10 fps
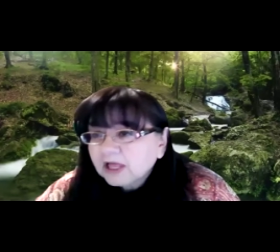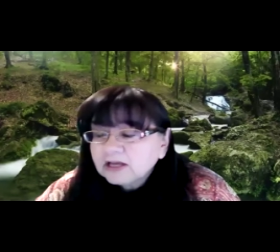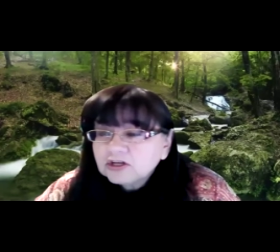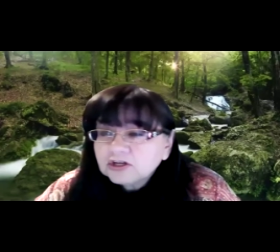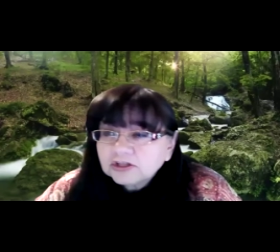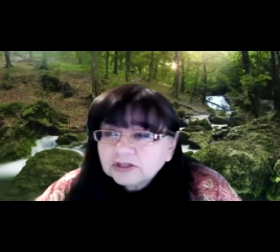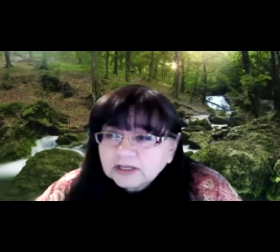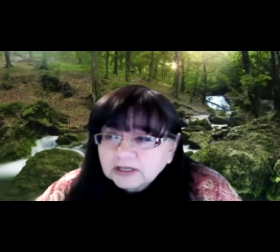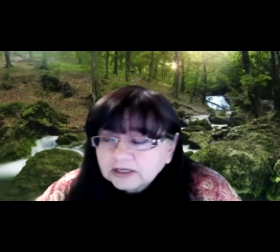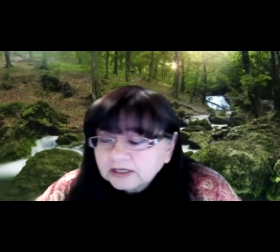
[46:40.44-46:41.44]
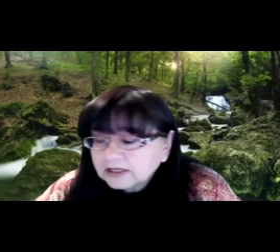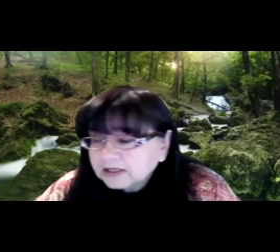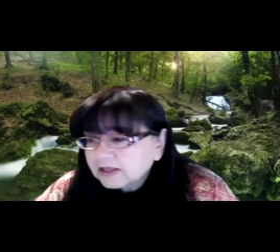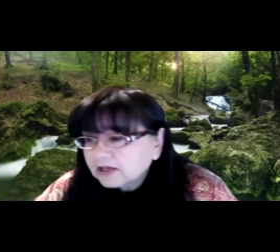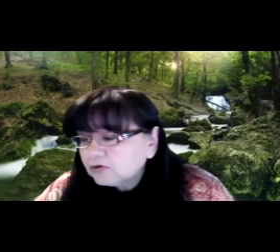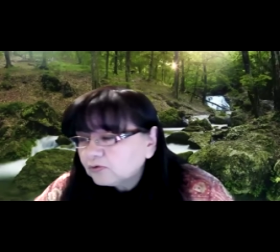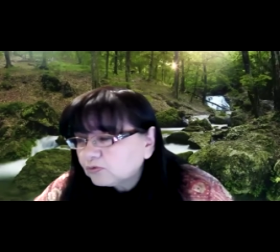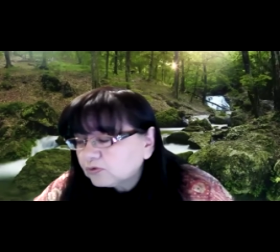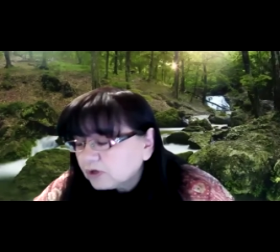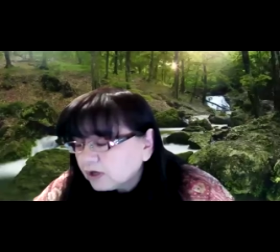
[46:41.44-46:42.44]
I'm glad that
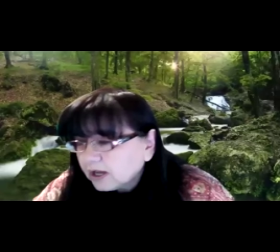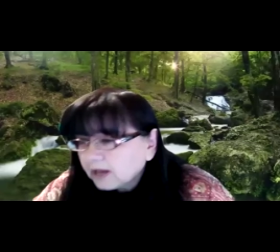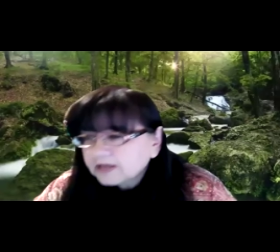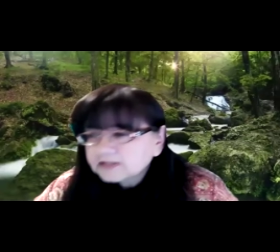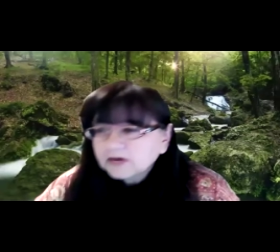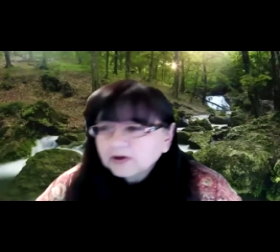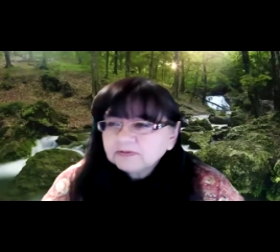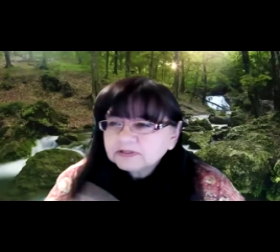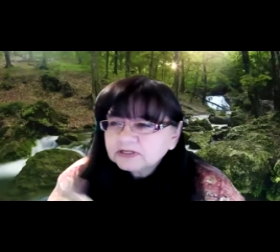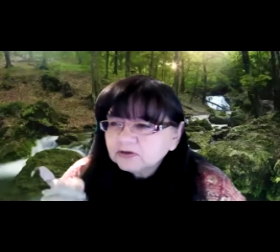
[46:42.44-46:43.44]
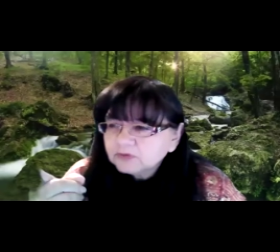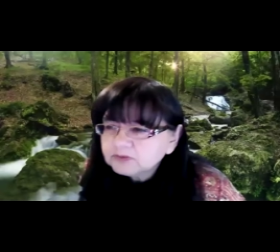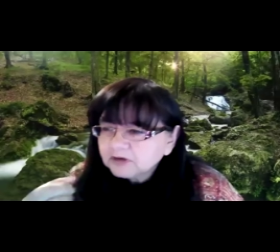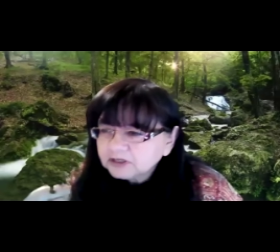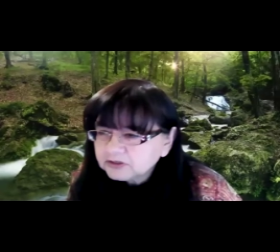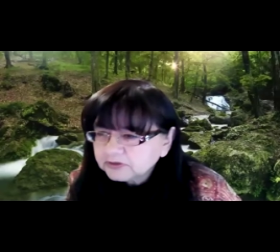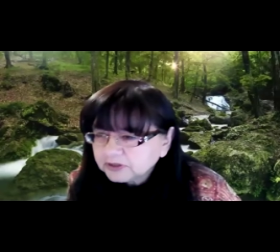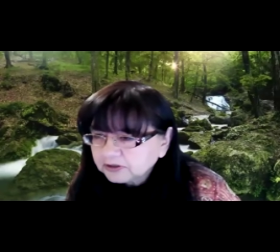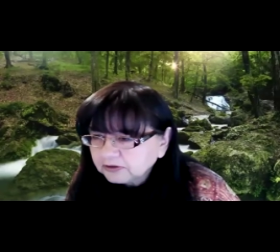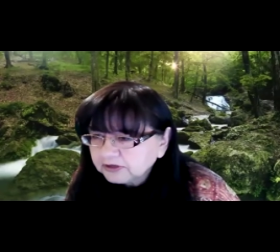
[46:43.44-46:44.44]
you. So I was going to respond to
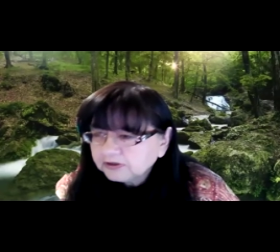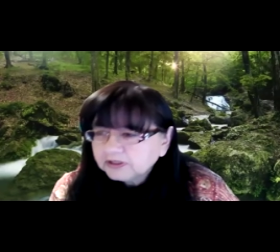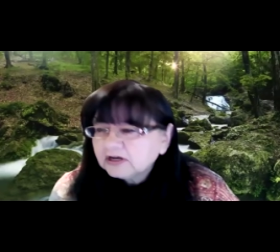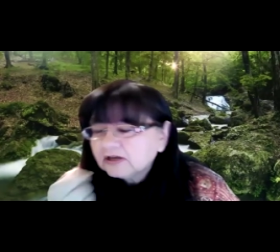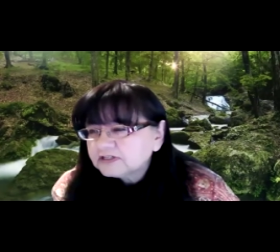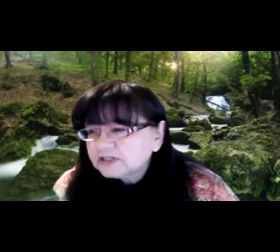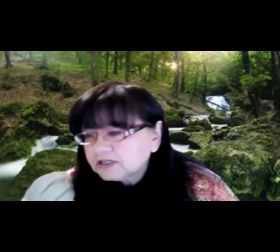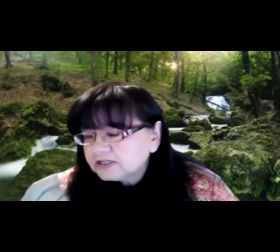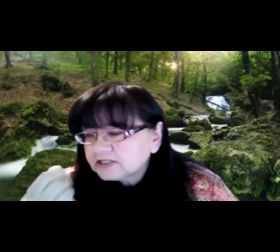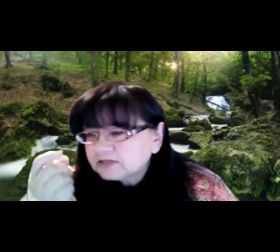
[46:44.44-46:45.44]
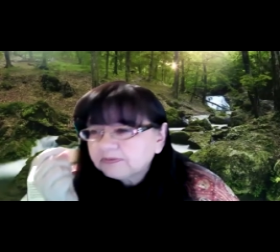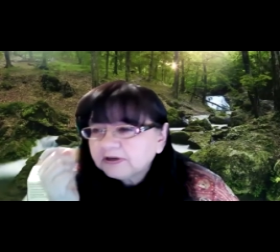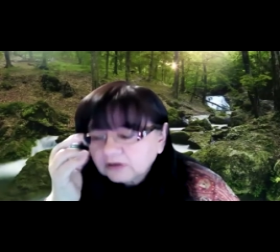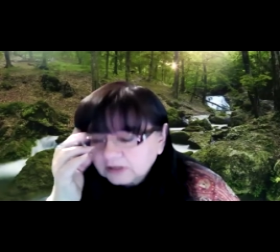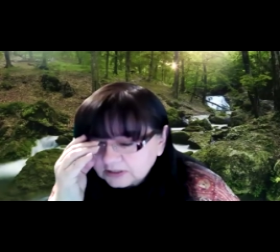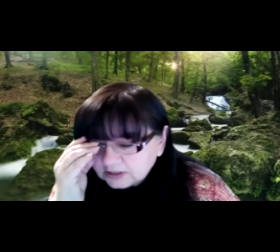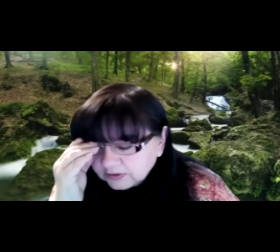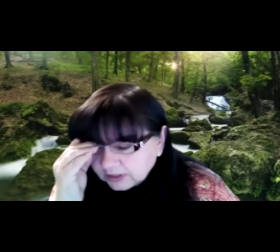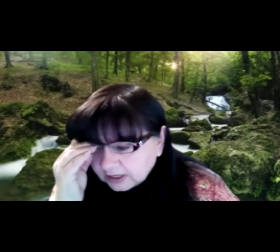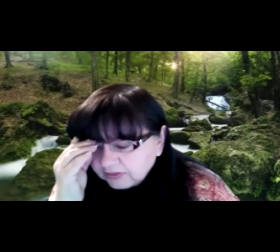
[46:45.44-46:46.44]
it earlier, and then all of a sudden it disappeared, and
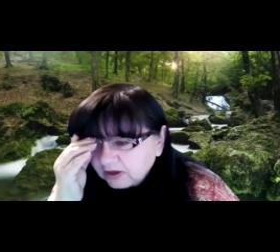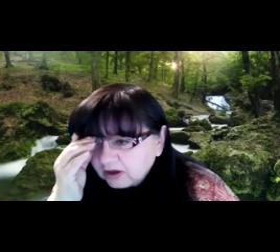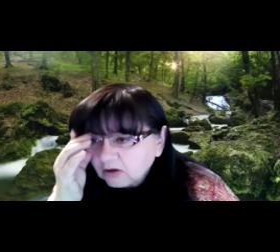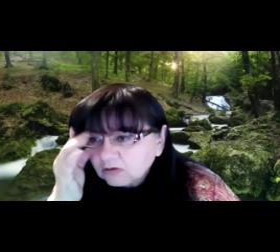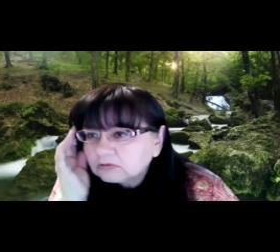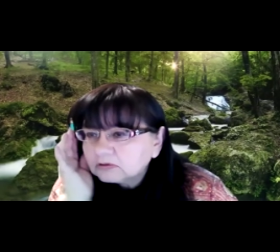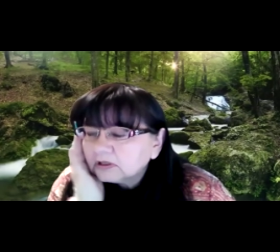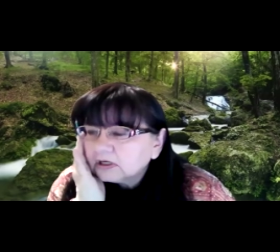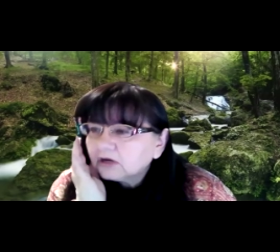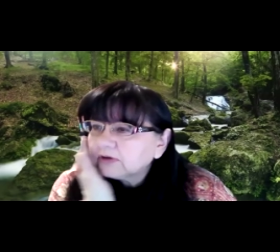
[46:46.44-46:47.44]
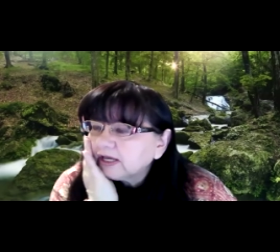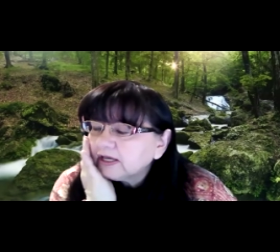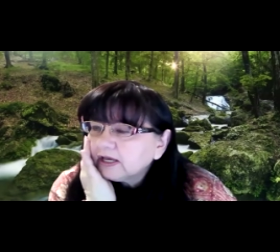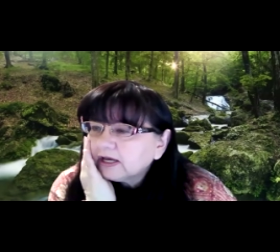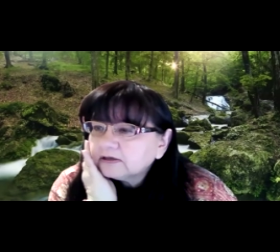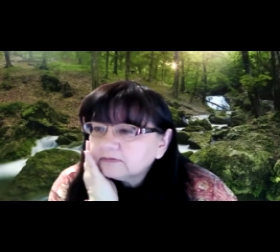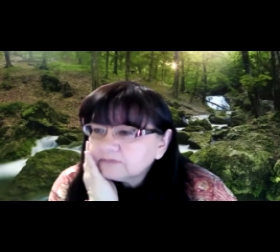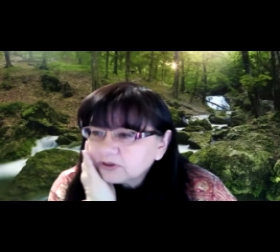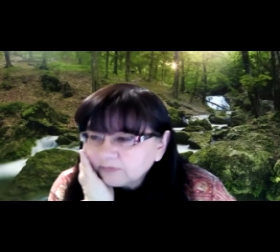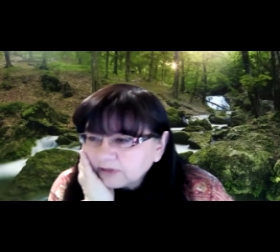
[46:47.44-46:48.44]
so then I thought, oh, okay.
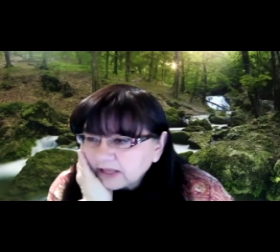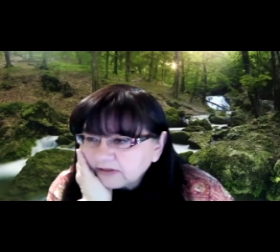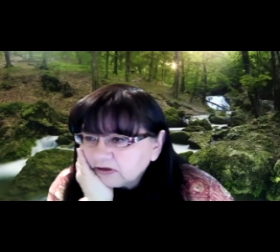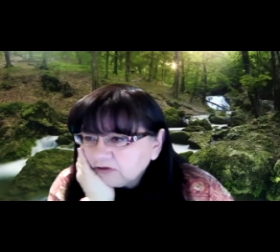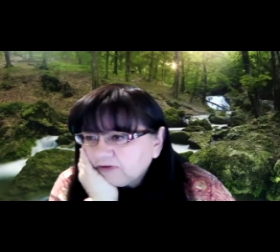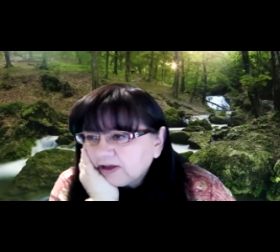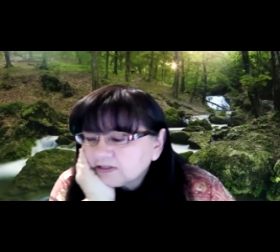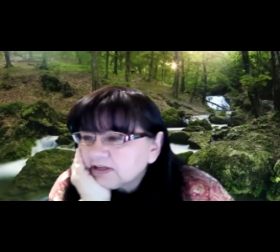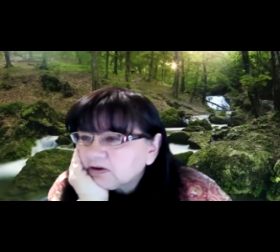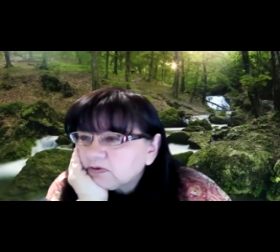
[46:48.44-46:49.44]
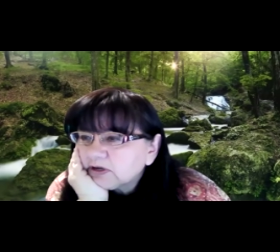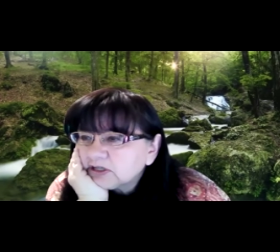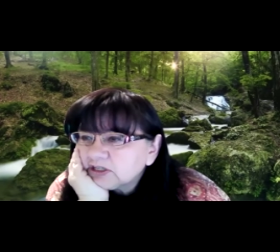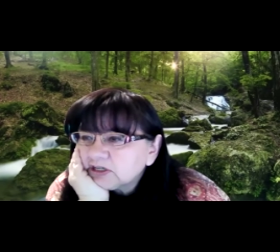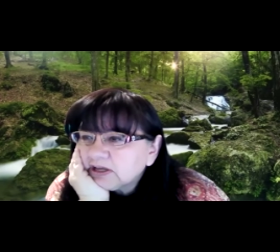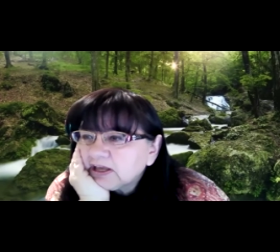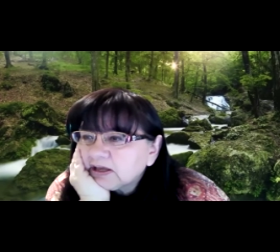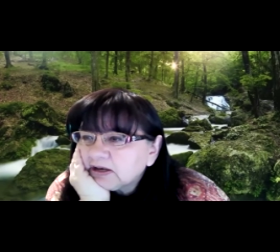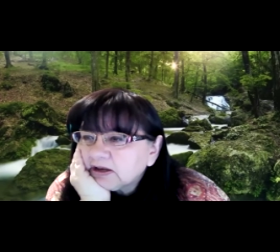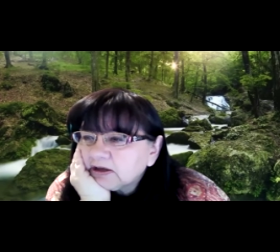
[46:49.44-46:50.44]
So I'm glad that you've asked that question
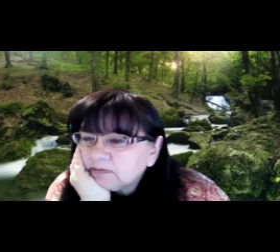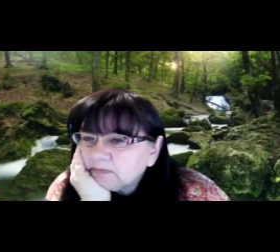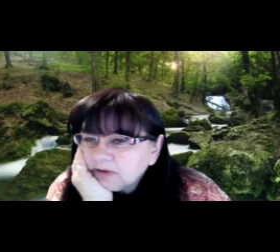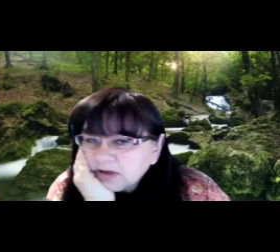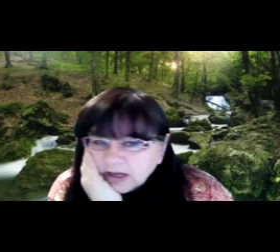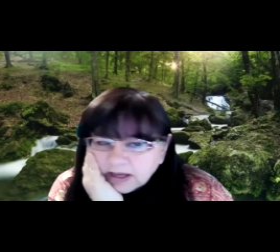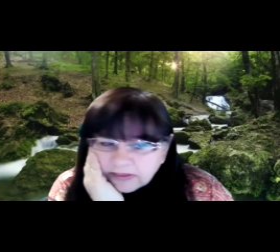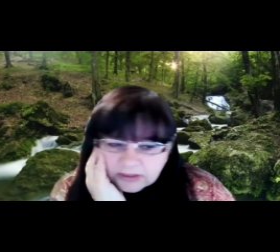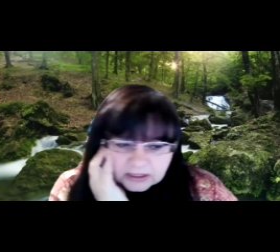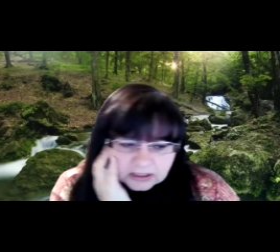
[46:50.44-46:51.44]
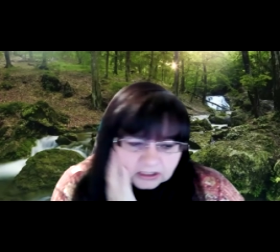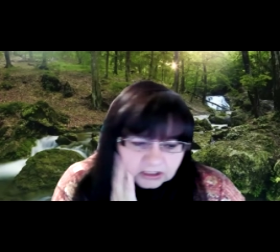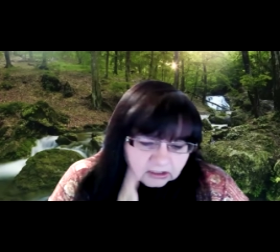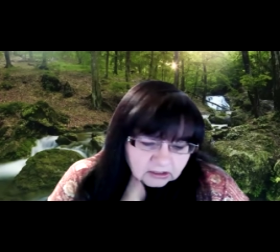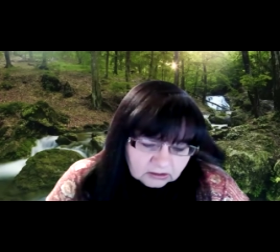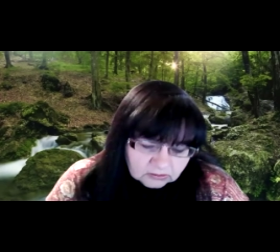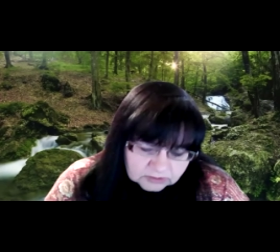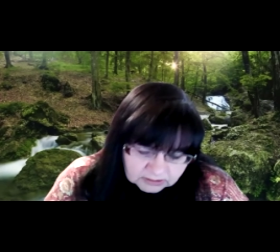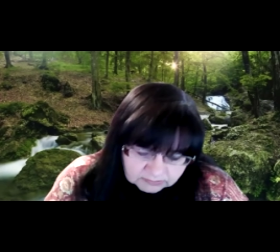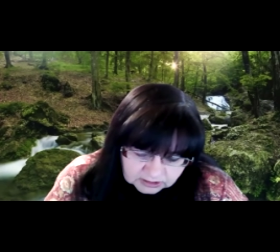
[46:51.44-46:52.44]
again. I think
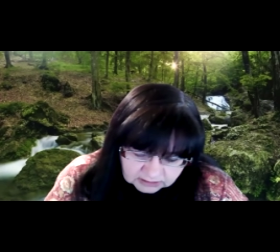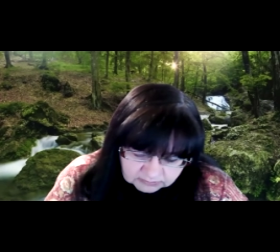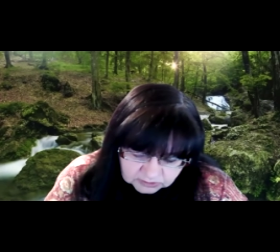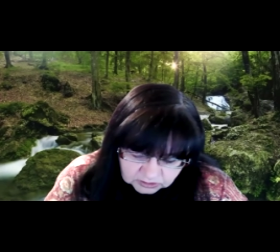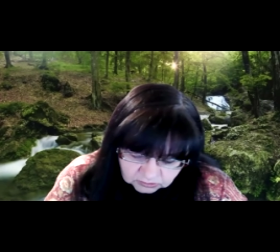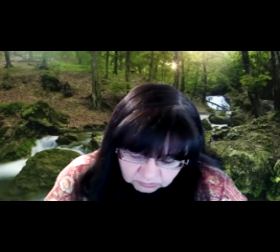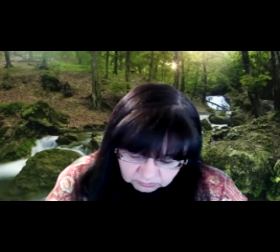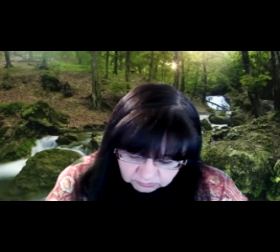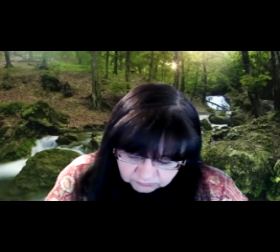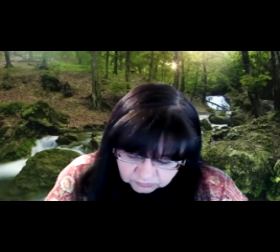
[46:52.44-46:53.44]
sometimes when